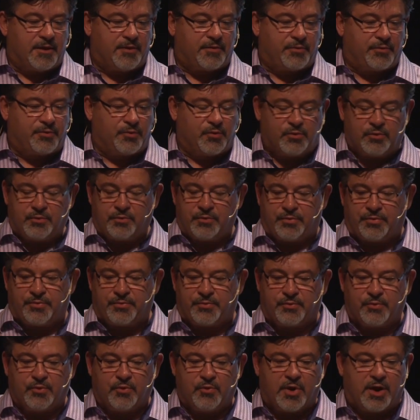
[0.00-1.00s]

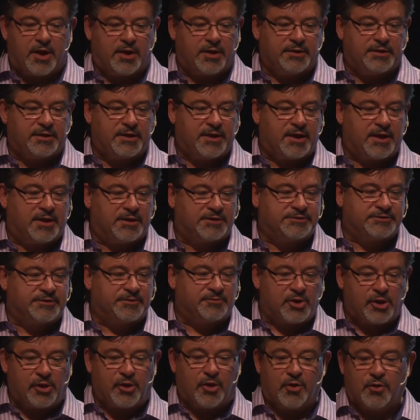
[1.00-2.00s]
threw on
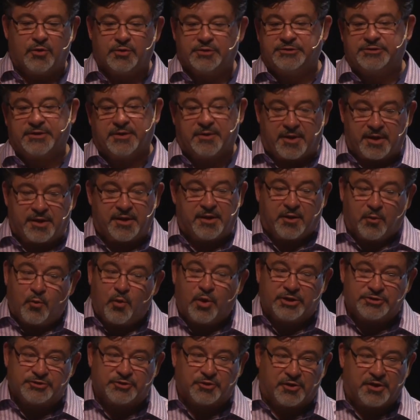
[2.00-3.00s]
some clothes. It
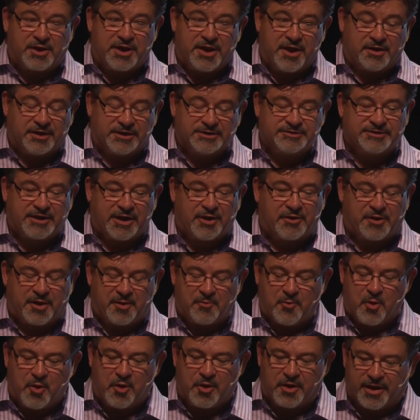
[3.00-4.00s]
was early on a Saturday
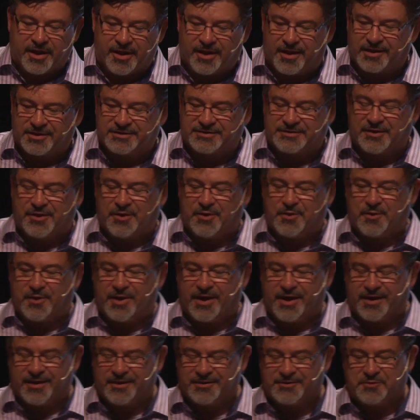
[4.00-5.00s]
morning,
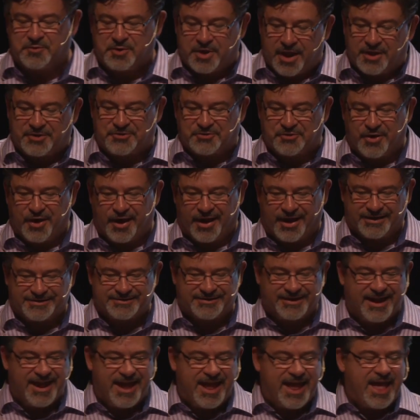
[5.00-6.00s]
so we got
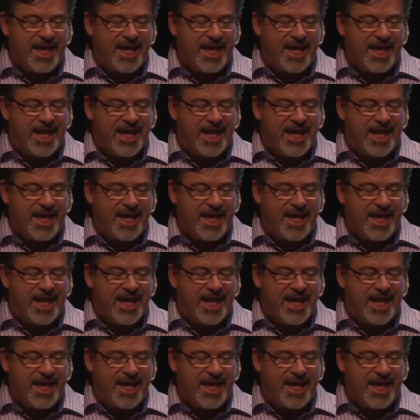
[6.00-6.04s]
dressed,